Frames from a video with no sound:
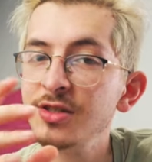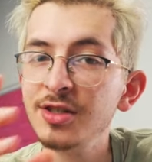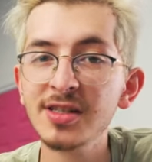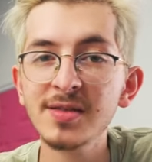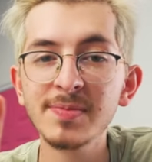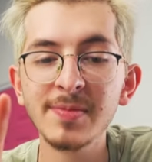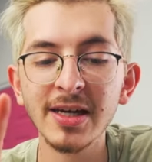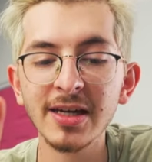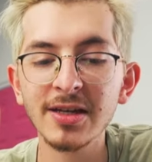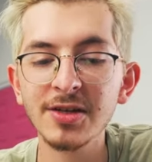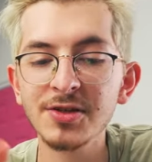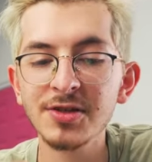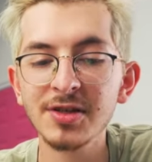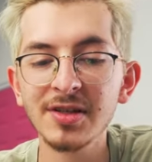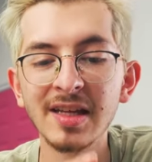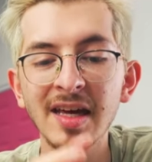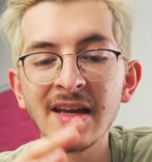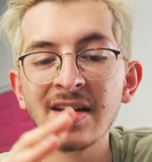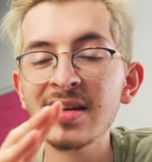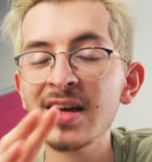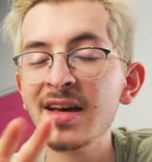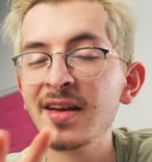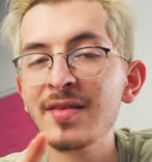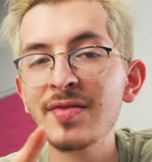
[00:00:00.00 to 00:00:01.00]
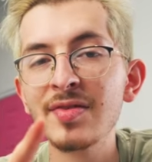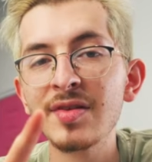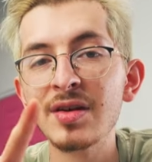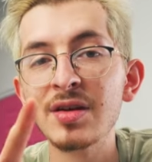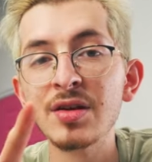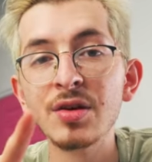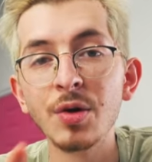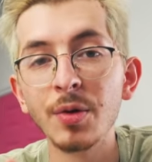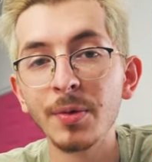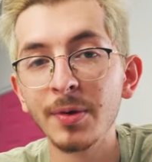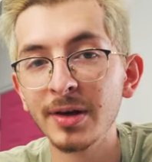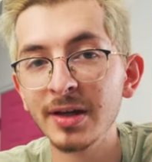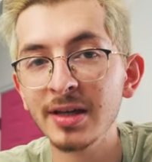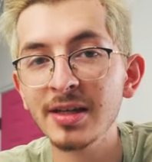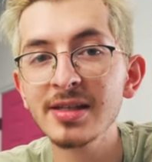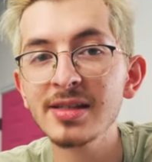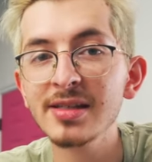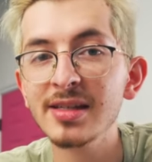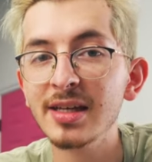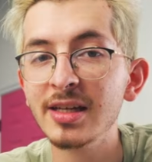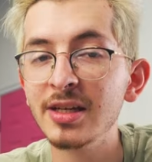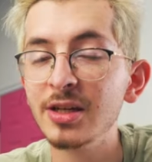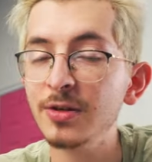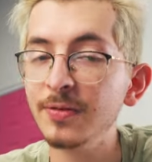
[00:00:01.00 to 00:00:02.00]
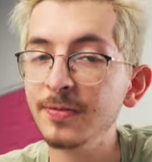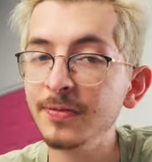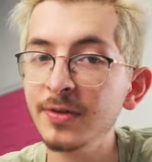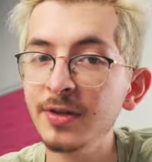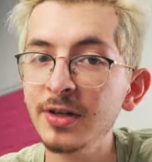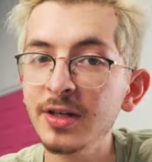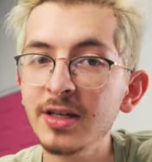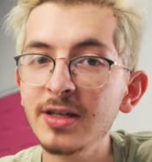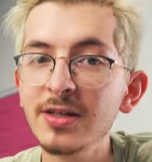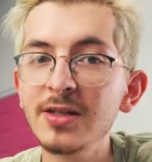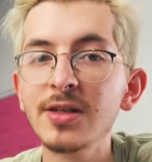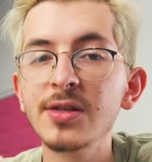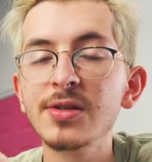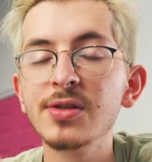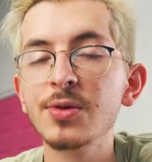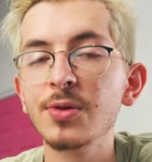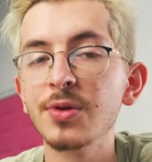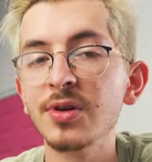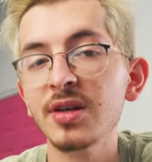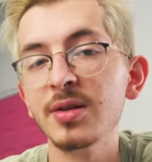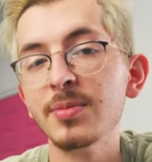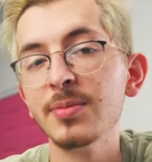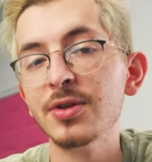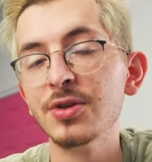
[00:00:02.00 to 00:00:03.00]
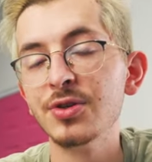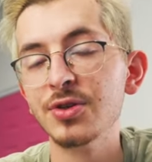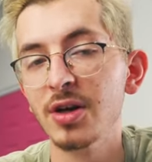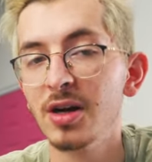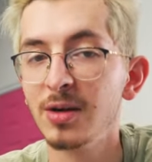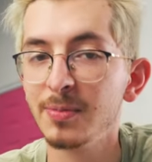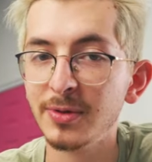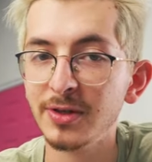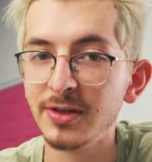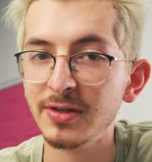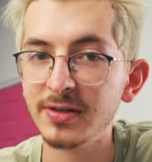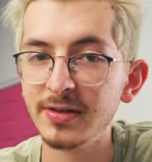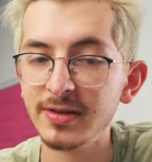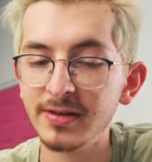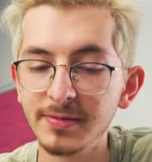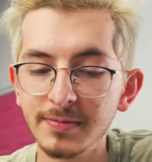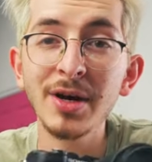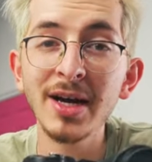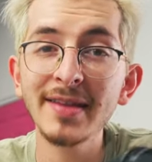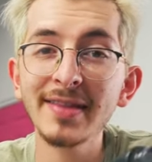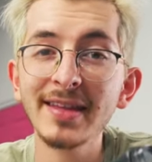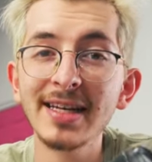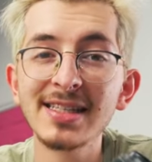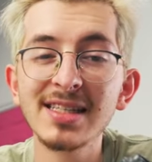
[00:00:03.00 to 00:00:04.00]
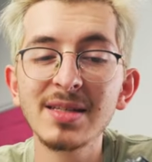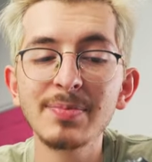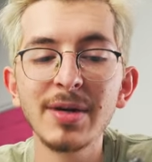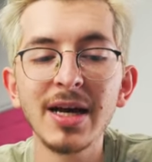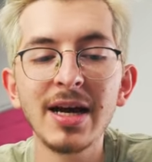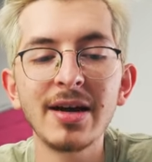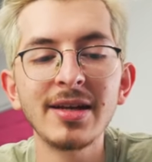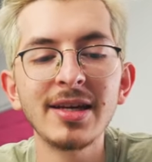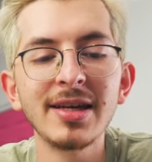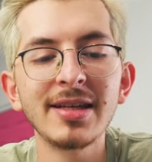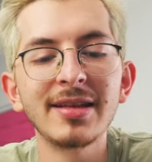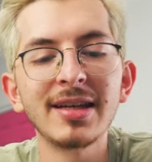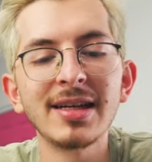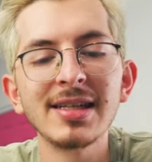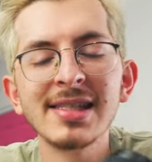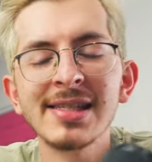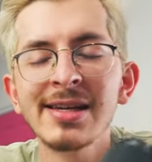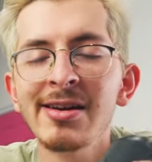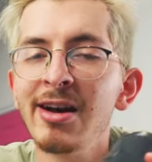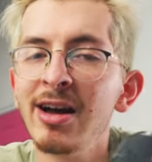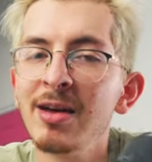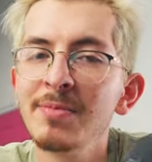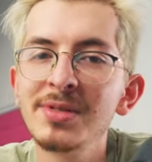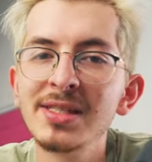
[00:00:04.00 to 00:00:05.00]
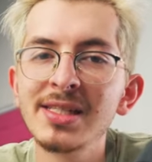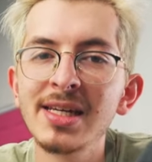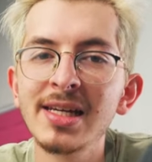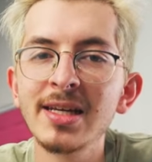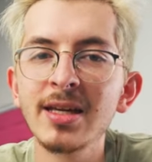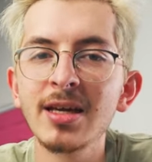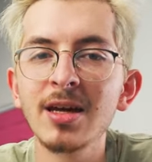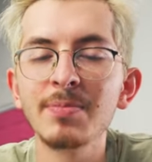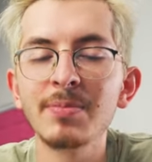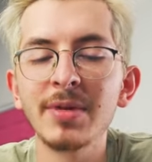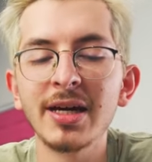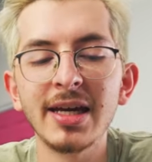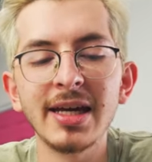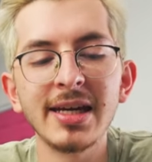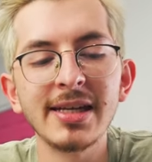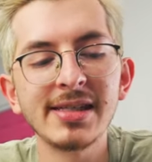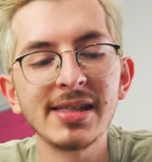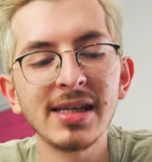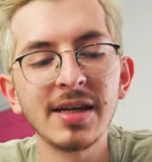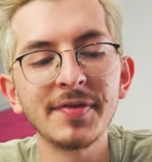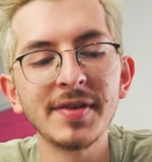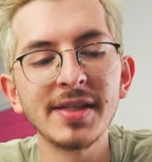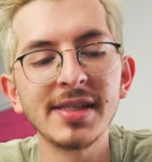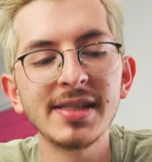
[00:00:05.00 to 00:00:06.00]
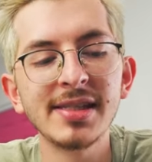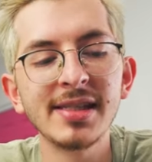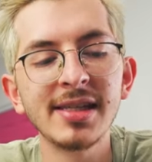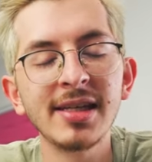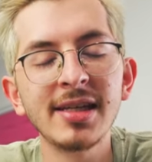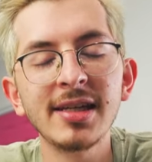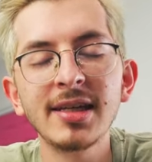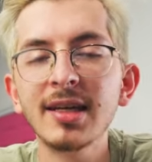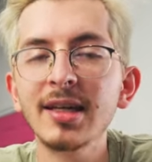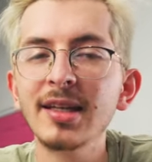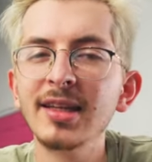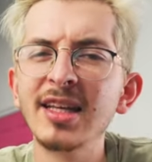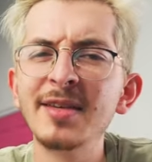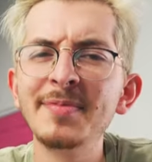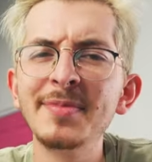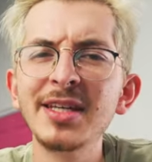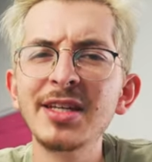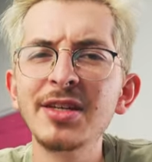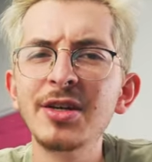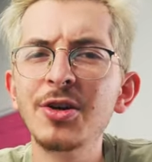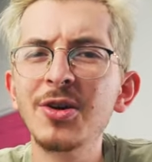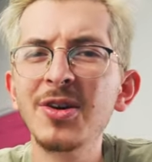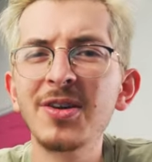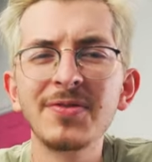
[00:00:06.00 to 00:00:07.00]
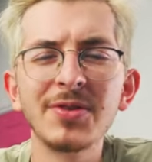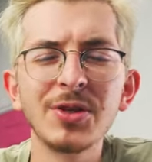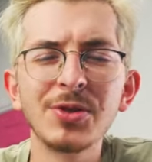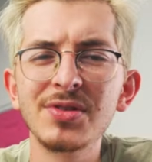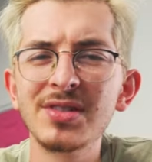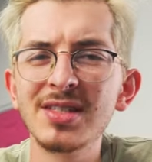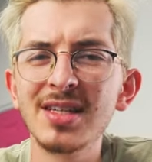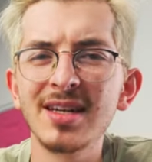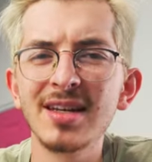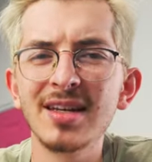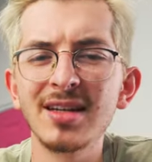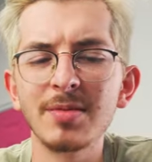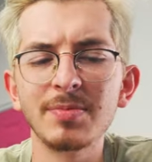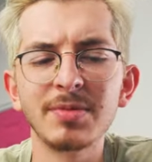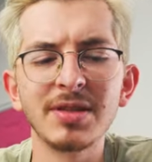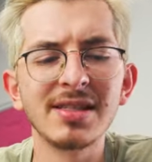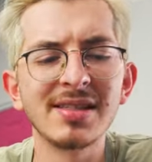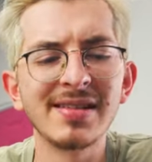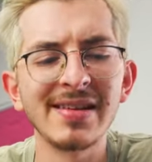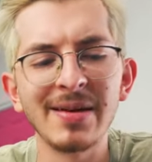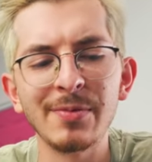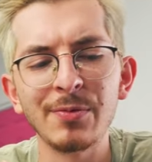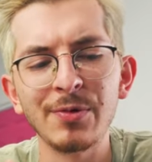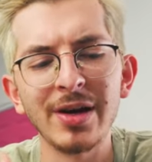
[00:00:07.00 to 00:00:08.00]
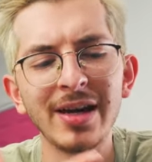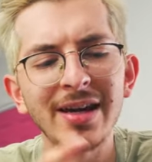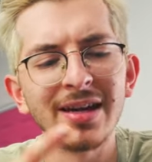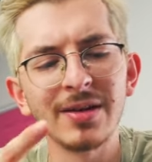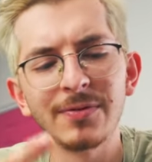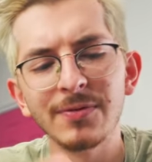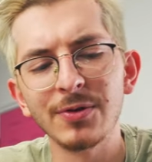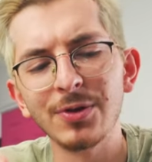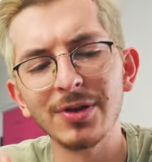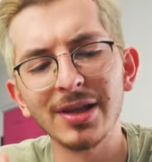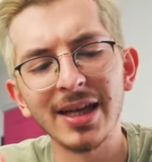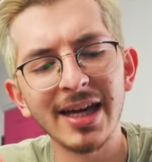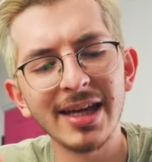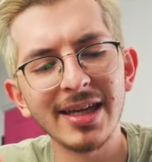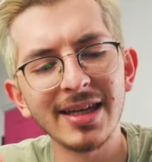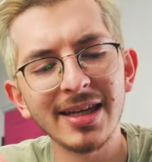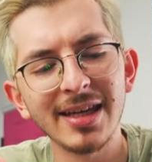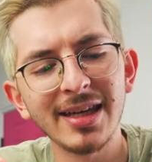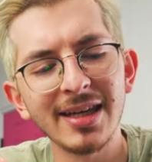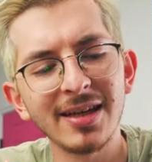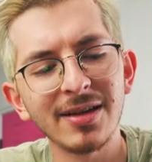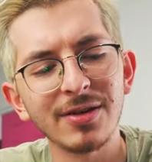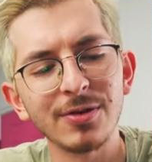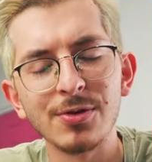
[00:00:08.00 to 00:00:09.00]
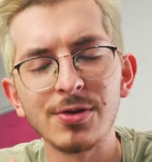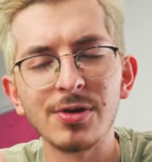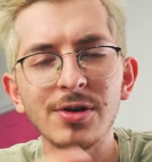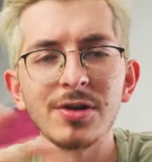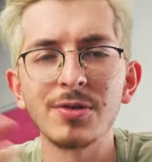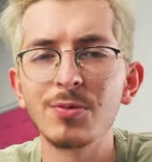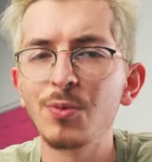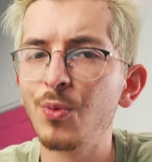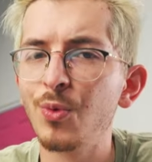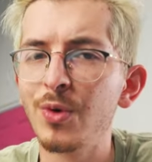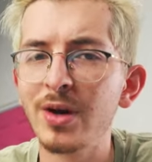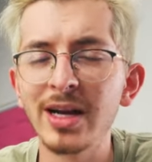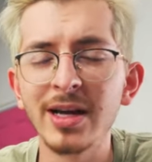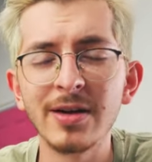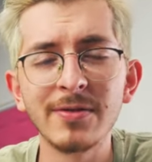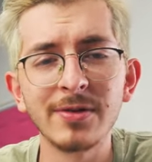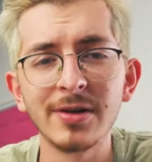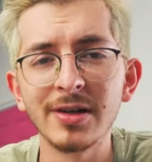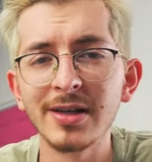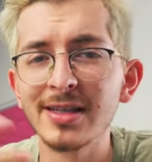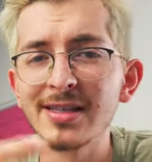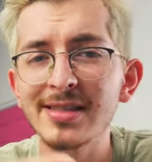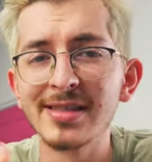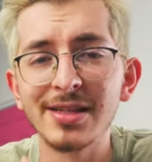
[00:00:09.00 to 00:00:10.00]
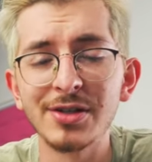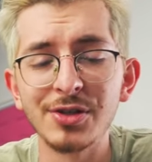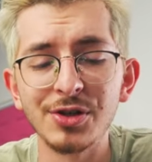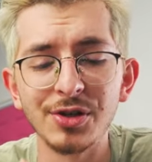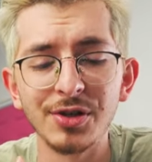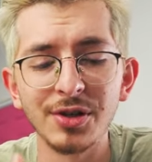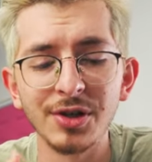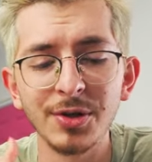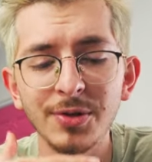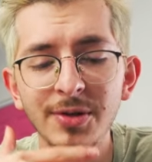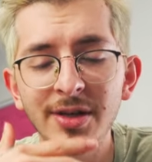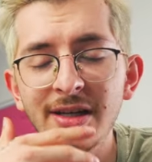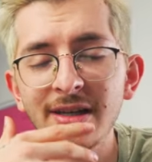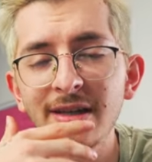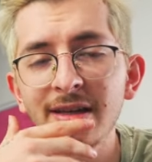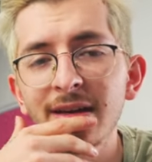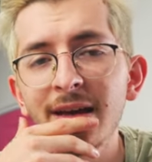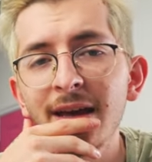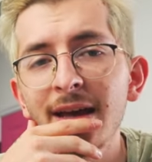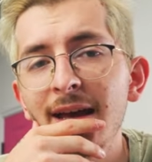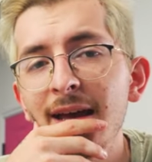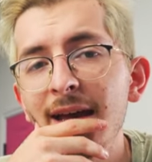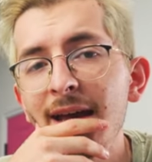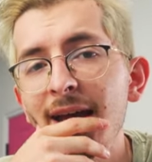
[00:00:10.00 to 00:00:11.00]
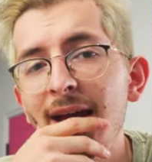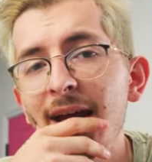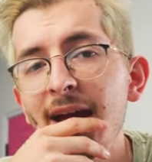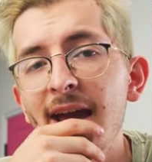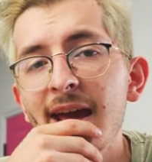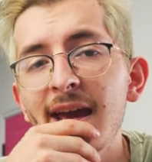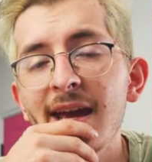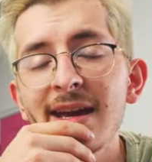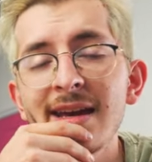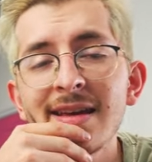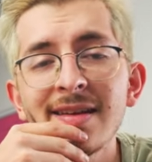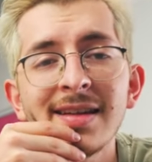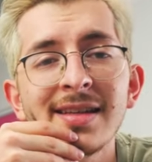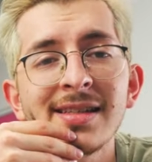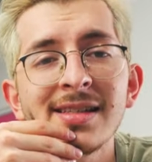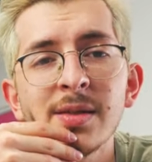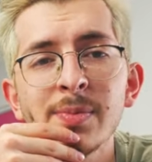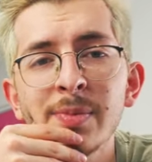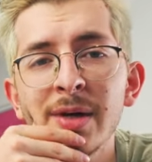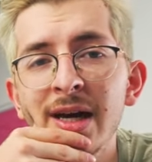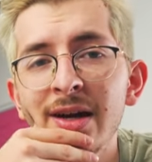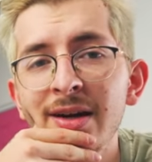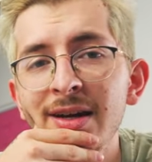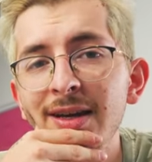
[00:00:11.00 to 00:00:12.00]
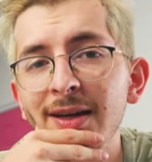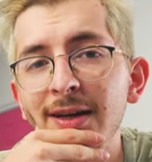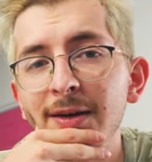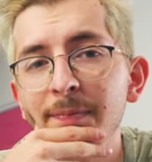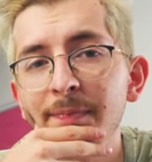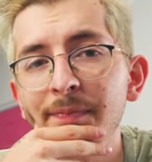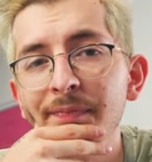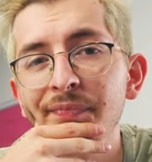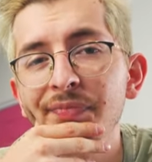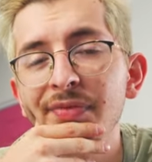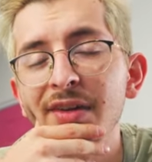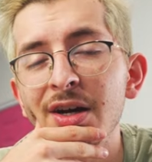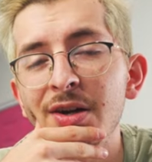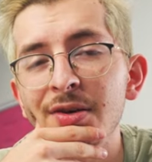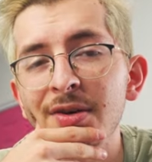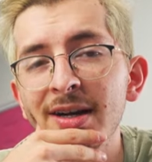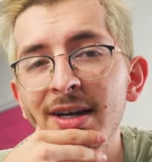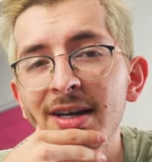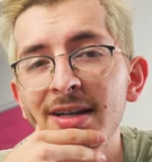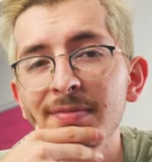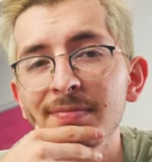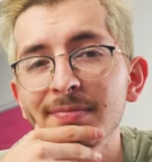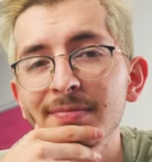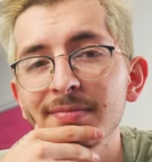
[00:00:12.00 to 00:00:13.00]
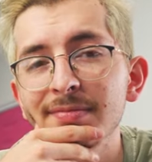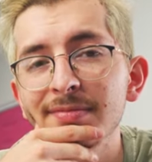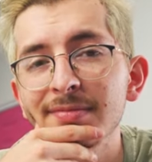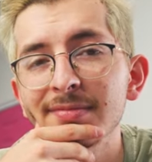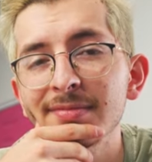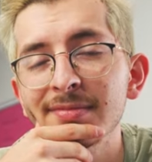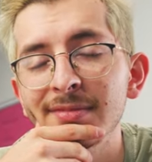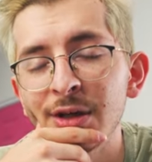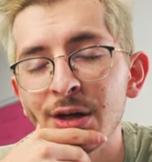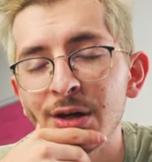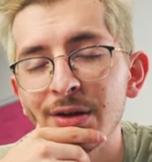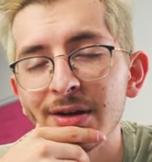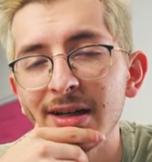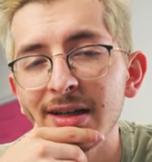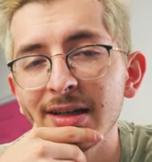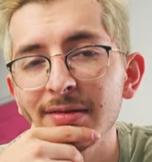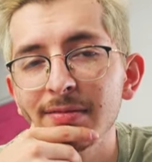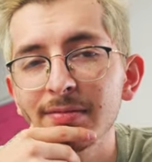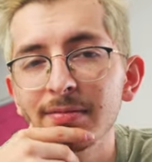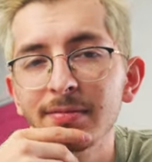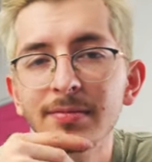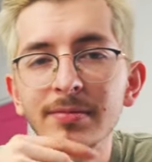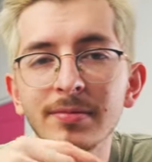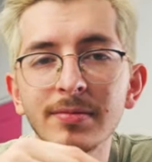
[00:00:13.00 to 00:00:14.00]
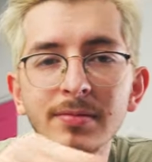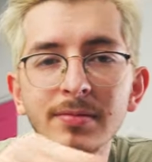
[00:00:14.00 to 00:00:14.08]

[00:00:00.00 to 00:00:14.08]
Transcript: is just making sure that none of the noise in your footage is going to be sharpened. But that's about it. That's how I'm setting up my A7C. Let me know if you set it up the same way and if you like it or whatever it is that you're doing. And that's about it. All right. All right.